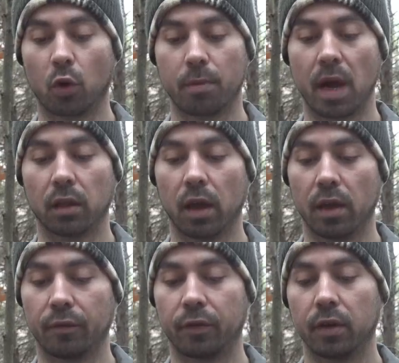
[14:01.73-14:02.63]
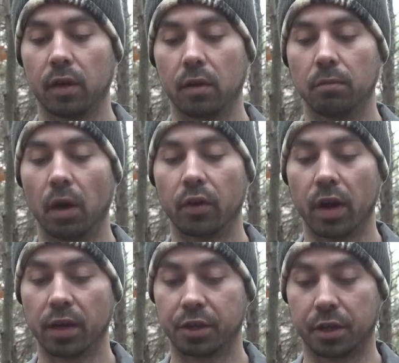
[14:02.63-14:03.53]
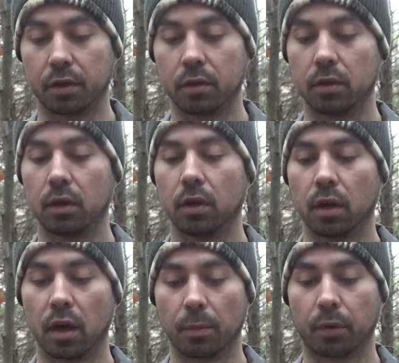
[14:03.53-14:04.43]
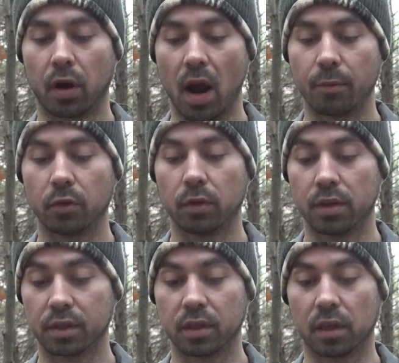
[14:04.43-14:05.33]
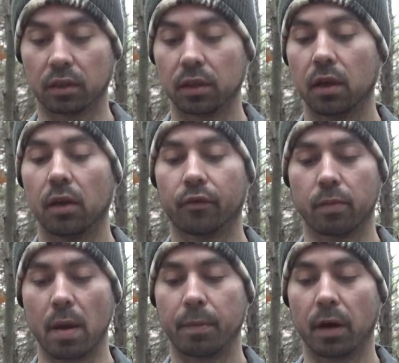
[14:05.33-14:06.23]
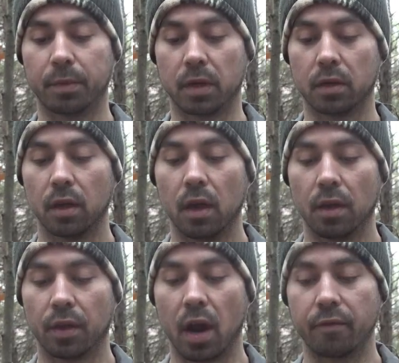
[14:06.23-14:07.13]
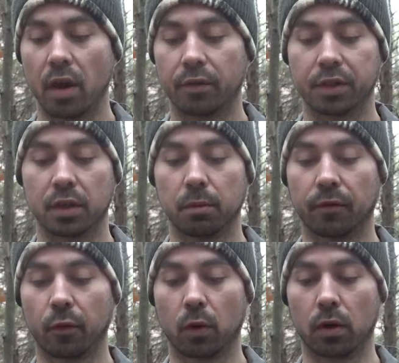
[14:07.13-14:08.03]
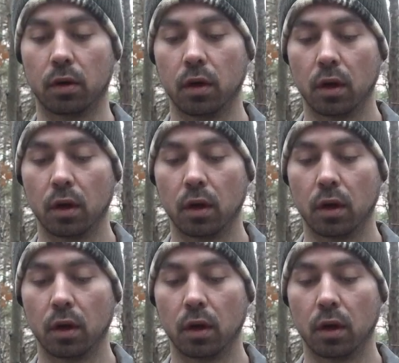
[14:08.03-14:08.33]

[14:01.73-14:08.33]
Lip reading: in my life. Mother Nature, and a primal instinct from my puppy that I've never seen before.